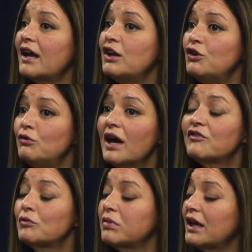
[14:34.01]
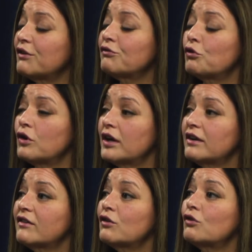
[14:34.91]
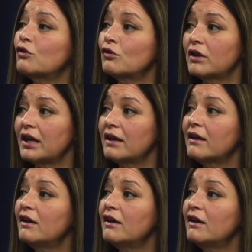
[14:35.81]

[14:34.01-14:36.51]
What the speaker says: you have to plan for it early.